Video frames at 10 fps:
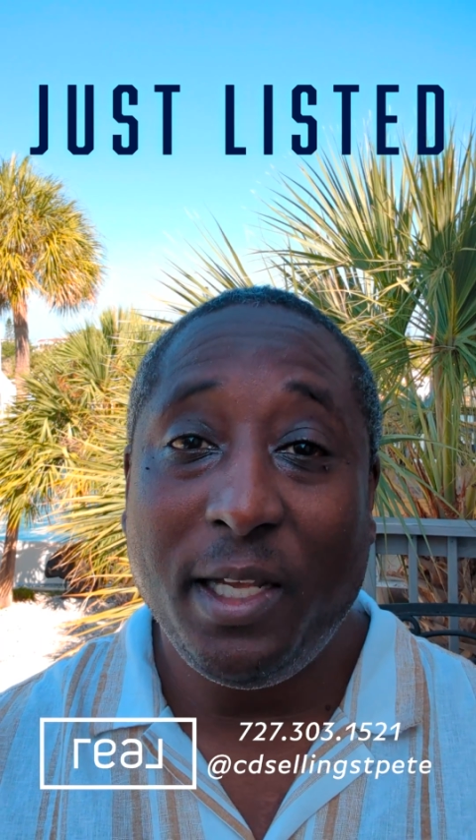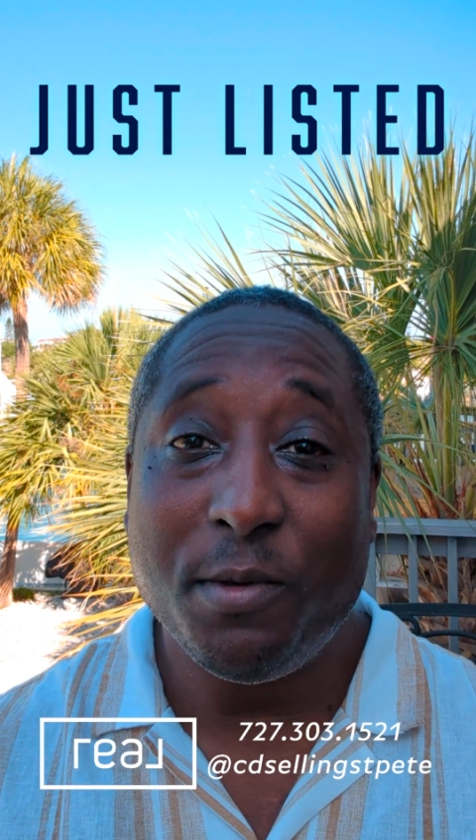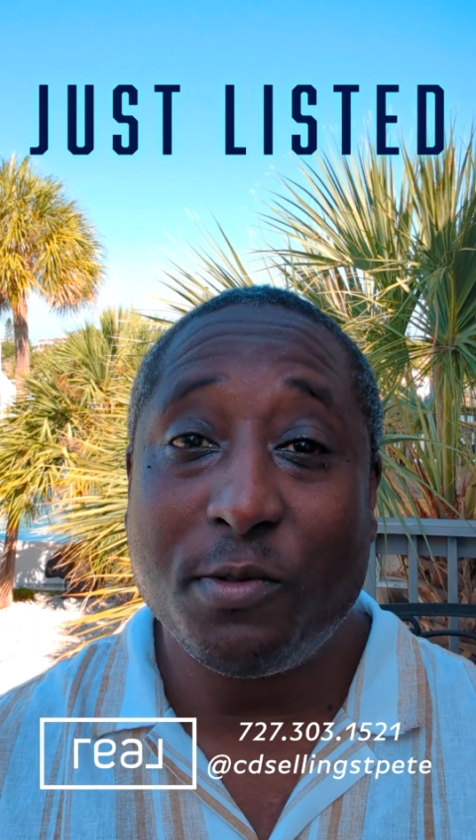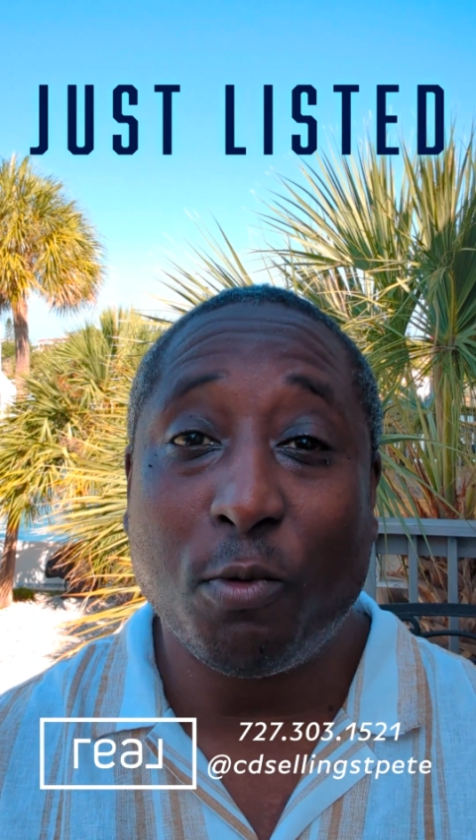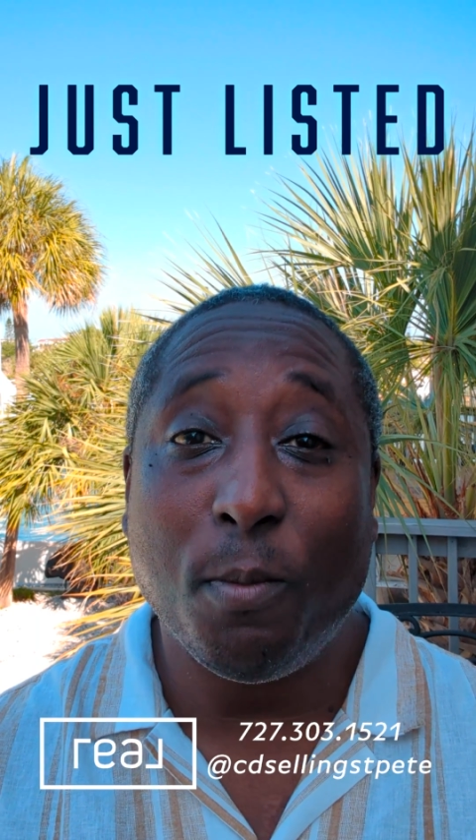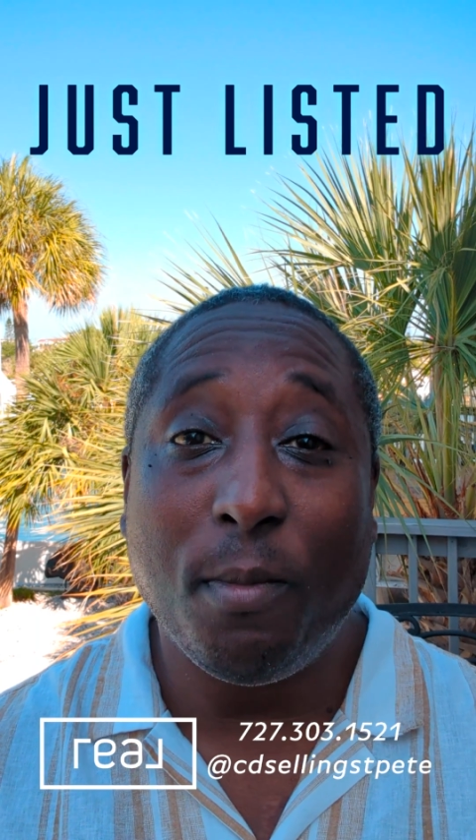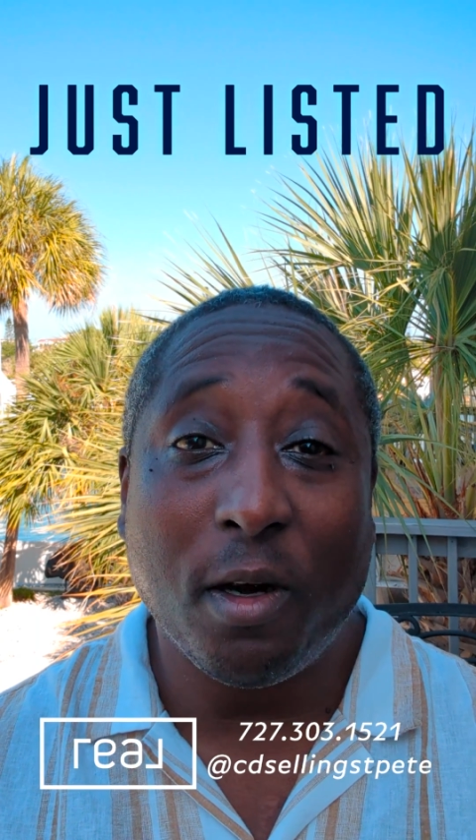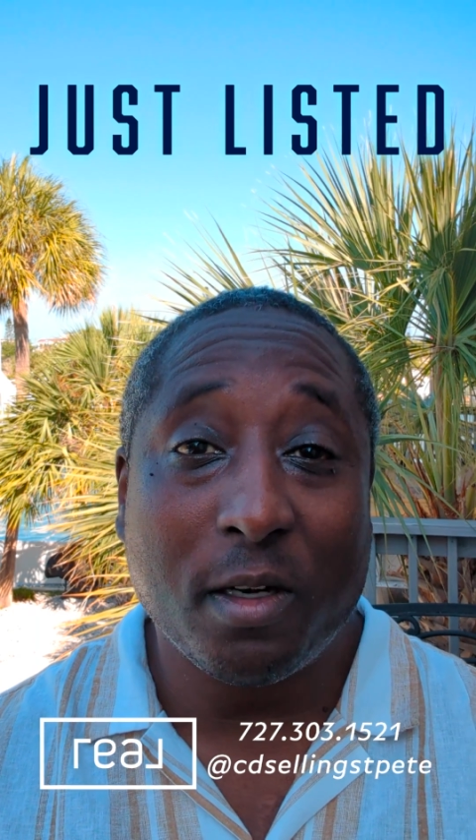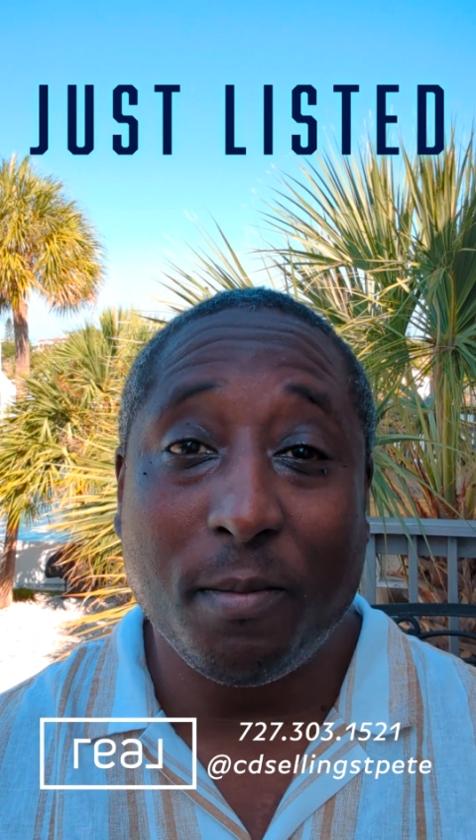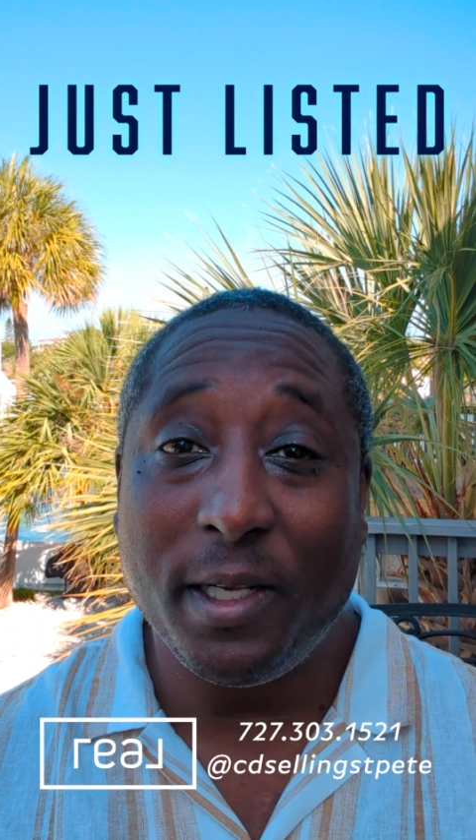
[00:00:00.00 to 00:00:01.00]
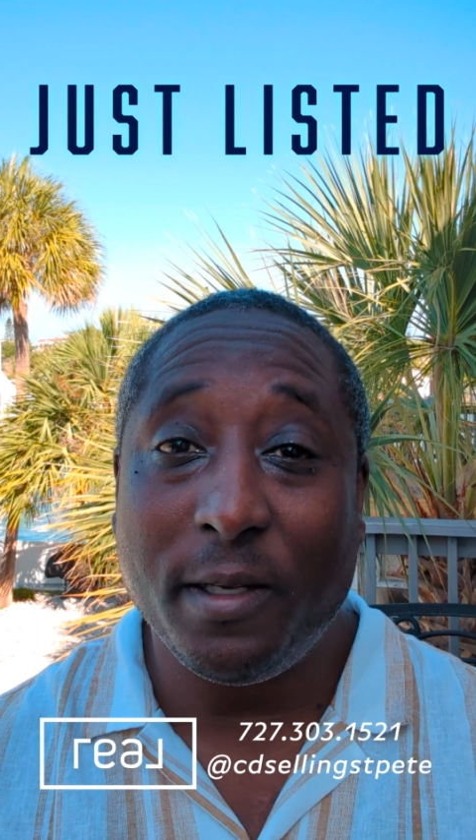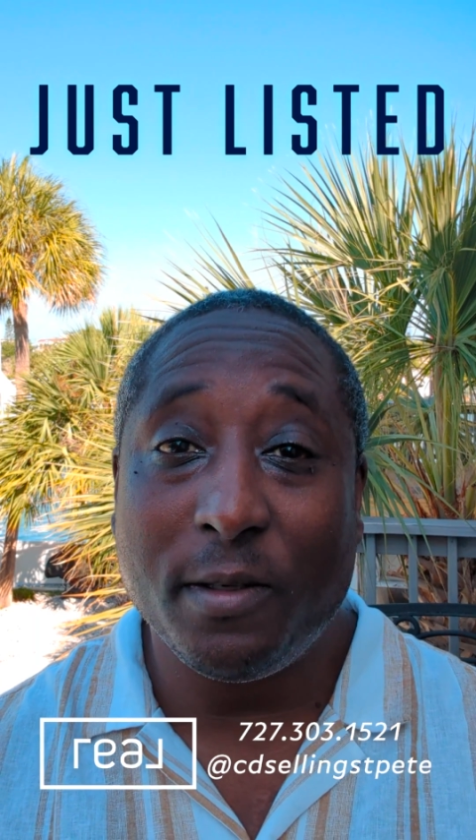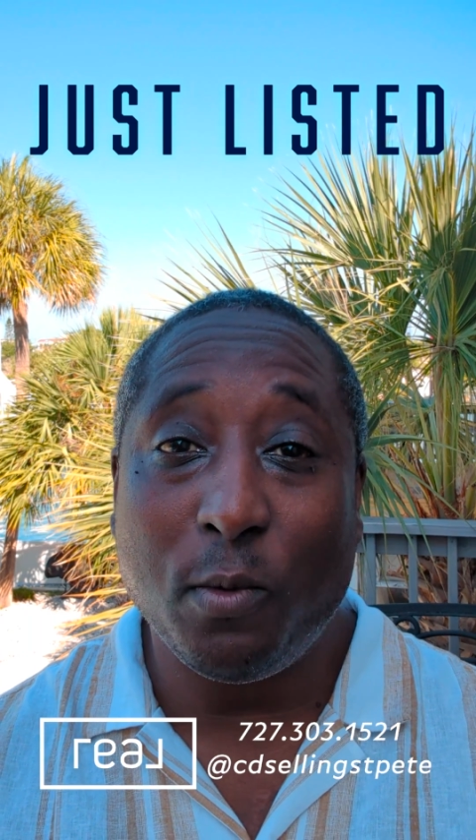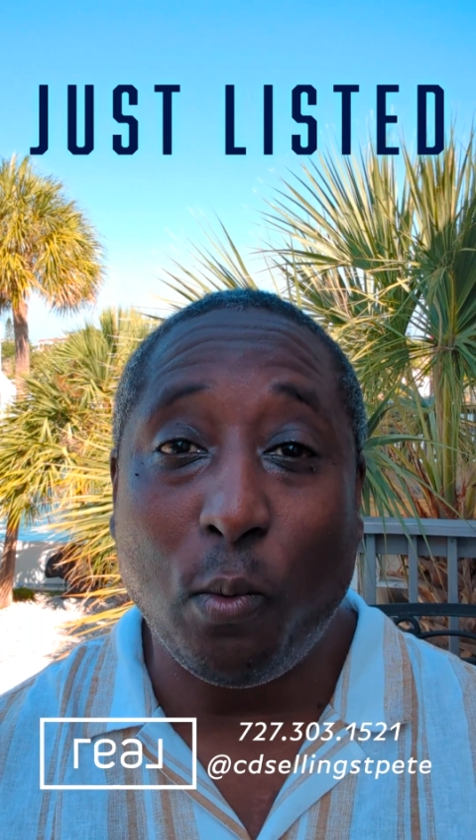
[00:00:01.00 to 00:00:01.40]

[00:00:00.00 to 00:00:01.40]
It was remarkably